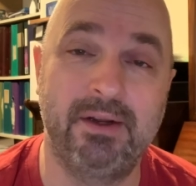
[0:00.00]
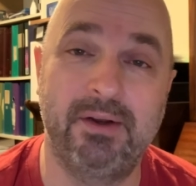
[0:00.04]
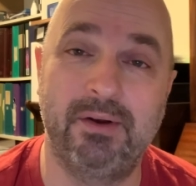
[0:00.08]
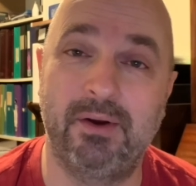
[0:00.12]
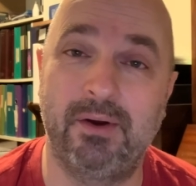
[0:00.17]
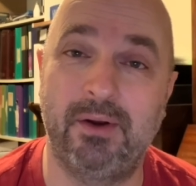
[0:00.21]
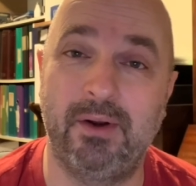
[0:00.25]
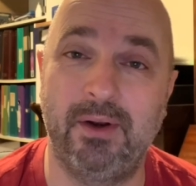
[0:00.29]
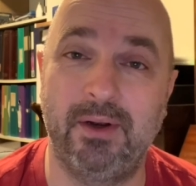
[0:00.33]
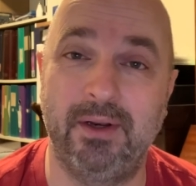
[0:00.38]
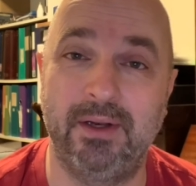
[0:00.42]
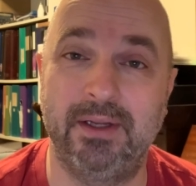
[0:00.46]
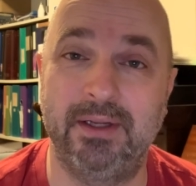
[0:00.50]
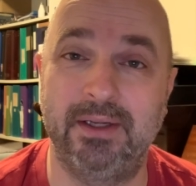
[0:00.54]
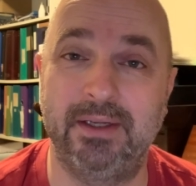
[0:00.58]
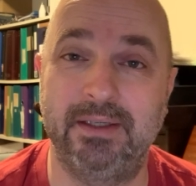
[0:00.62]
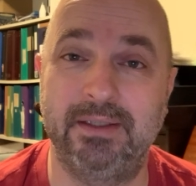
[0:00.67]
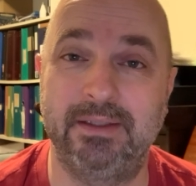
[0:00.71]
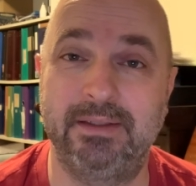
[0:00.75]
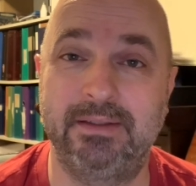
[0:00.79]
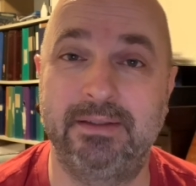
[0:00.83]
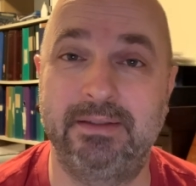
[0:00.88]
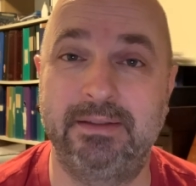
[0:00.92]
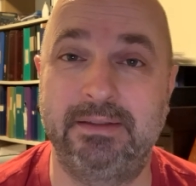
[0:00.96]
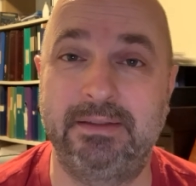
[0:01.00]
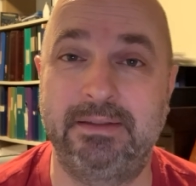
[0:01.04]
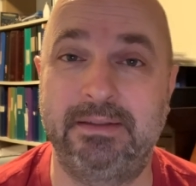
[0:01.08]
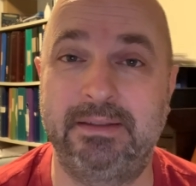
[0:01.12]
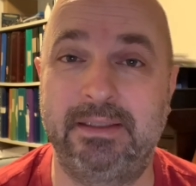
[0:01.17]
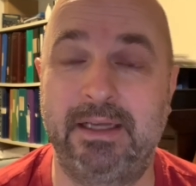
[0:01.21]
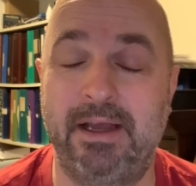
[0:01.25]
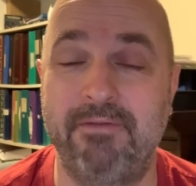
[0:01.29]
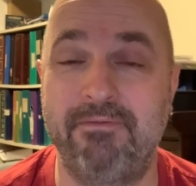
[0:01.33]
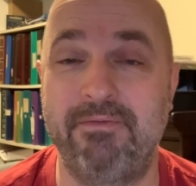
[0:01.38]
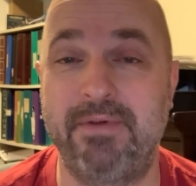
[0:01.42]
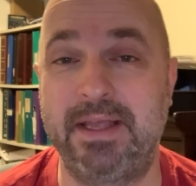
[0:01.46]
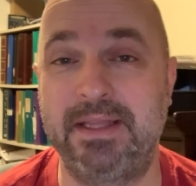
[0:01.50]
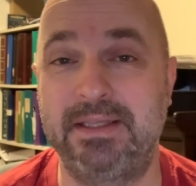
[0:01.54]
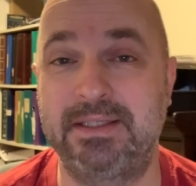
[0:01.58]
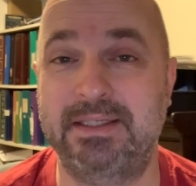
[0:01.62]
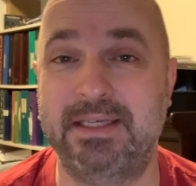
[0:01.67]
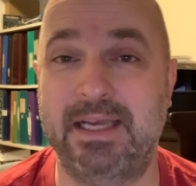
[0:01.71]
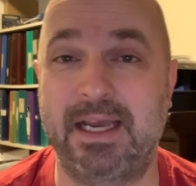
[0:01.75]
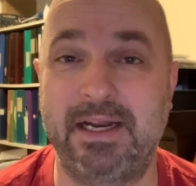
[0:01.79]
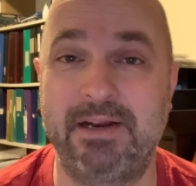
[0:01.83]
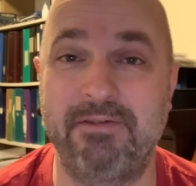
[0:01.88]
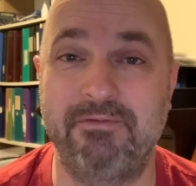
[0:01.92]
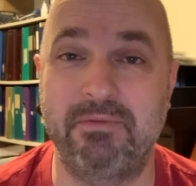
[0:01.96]
All uh, events
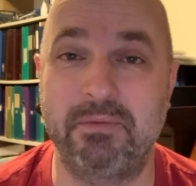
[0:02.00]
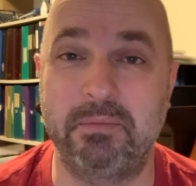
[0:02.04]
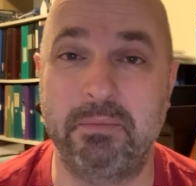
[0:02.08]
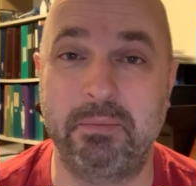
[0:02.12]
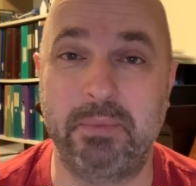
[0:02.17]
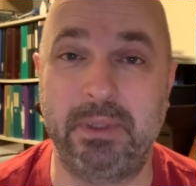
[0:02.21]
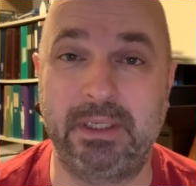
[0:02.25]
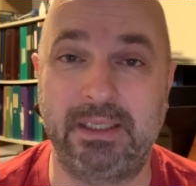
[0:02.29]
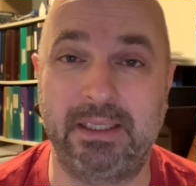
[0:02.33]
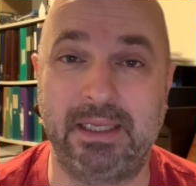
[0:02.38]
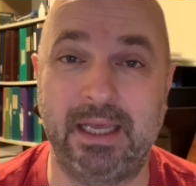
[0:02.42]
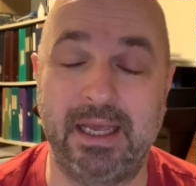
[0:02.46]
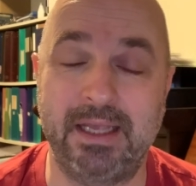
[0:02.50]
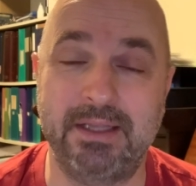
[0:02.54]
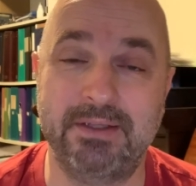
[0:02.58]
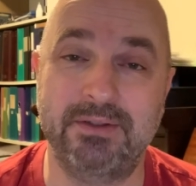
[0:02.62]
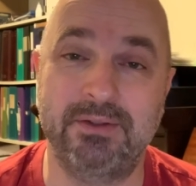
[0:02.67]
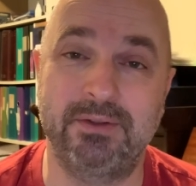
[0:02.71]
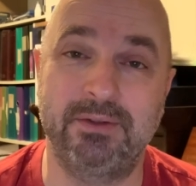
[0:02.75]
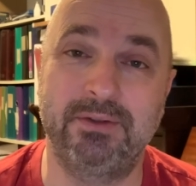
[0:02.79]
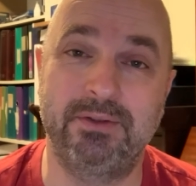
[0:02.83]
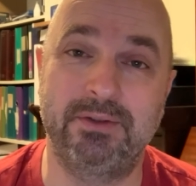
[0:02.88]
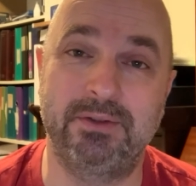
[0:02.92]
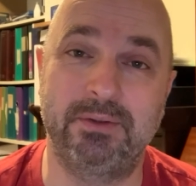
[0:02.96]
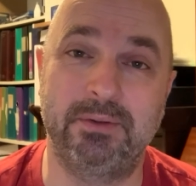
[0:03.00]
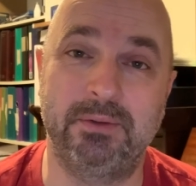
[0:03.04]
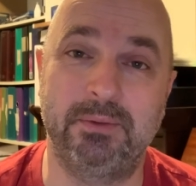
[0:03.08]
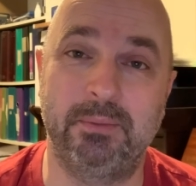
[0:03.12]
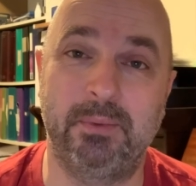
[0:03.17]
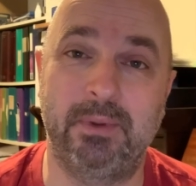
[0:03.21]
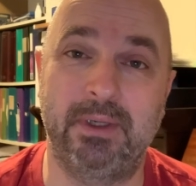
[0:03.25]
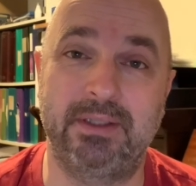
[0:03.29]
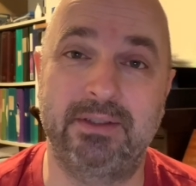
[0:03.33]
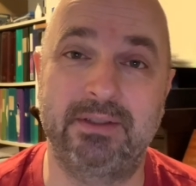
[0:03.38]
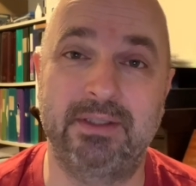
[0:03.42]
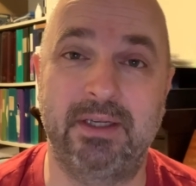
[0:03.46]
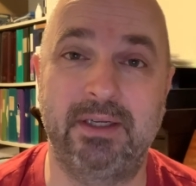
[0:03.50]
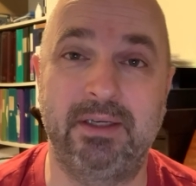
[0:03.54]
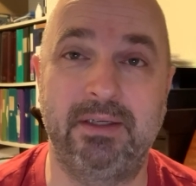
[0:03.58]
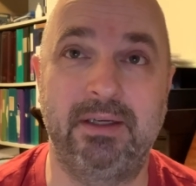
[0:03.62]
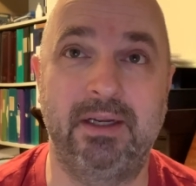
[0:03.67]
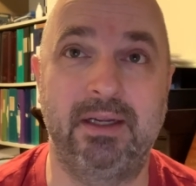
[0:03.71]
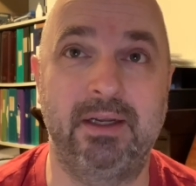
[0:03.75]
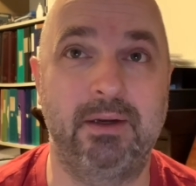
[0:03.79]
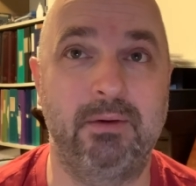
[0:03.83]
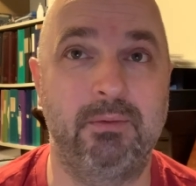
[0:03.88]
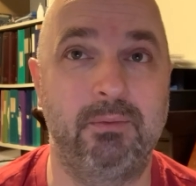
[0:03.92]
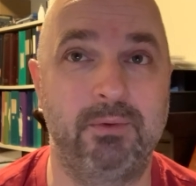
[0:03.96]
kind of have been canceled. So my son
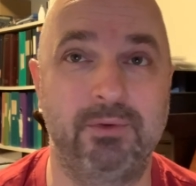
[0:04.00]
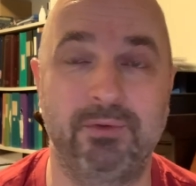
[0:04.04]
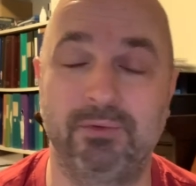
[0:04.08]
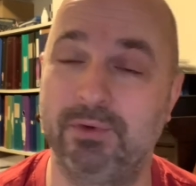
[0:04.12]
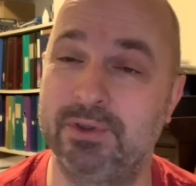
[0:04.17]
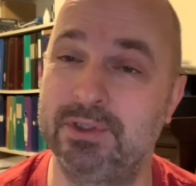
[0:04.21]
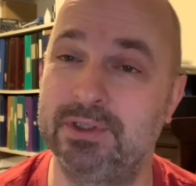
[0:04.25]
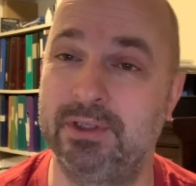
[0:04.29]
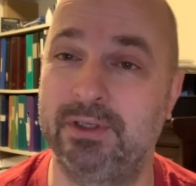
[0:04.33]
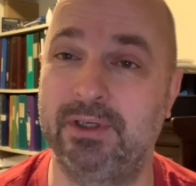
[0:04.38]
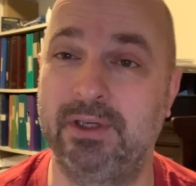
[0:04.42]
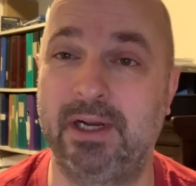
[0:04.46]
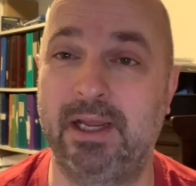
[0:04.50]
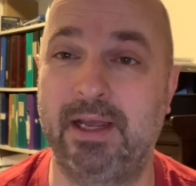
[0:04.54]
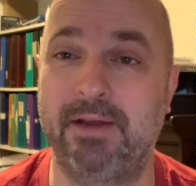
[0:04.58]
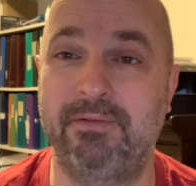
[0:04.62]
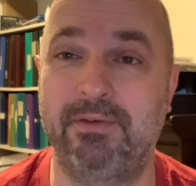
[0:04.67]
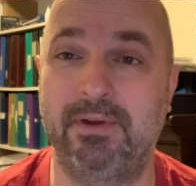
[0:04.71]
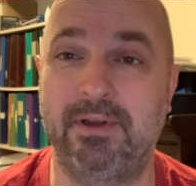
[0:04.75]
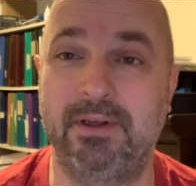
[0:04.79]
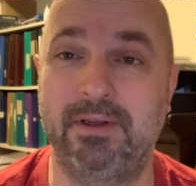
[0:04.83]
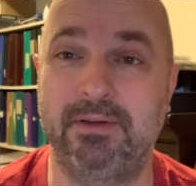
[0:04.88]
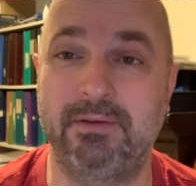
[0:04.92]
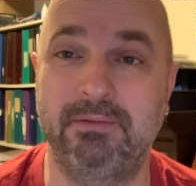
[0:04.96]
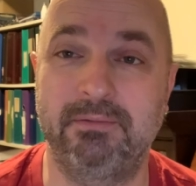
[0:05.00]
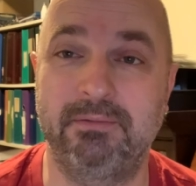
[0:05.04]
uh, was originally going to have a